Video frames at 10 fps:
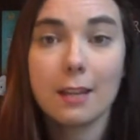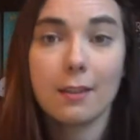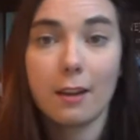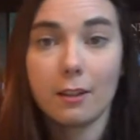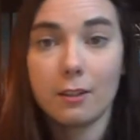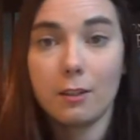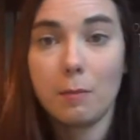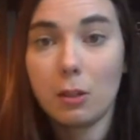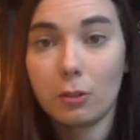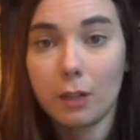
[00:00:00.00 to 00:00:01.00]
That is the
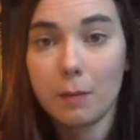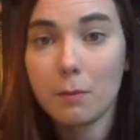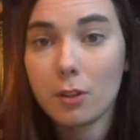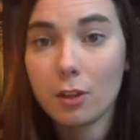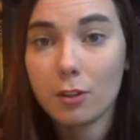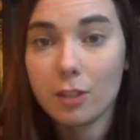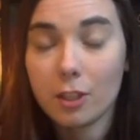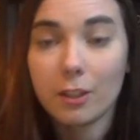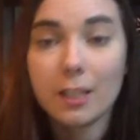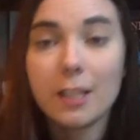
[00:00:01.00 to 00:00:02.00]
pale green book that you see
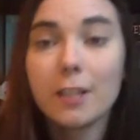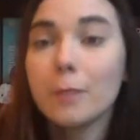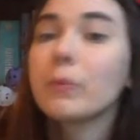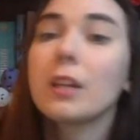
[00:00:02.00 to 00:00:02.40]
down here.